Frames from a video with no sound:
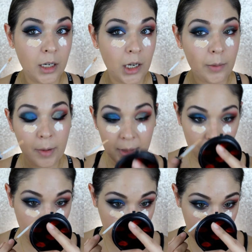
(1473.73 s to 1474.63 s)
well, maybe
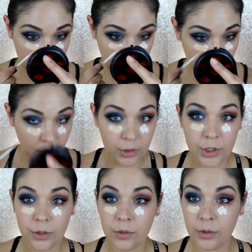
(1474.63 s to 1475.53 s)
that won't be too
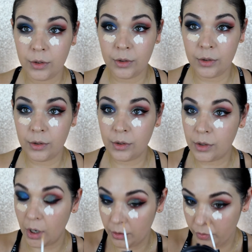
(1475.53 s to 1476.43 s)

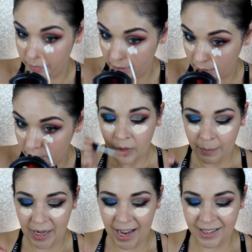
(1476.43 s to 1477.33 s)
dark for me,
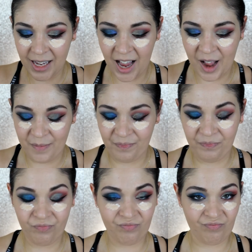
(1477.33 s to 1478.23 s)
but it has a
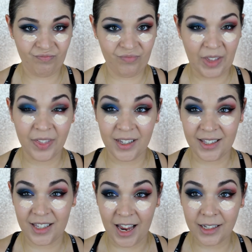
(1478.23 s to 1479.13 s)
the
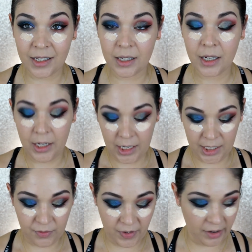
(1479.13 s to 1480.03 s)
scent
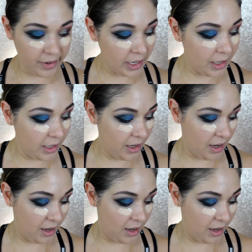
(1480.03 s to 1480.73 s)
is very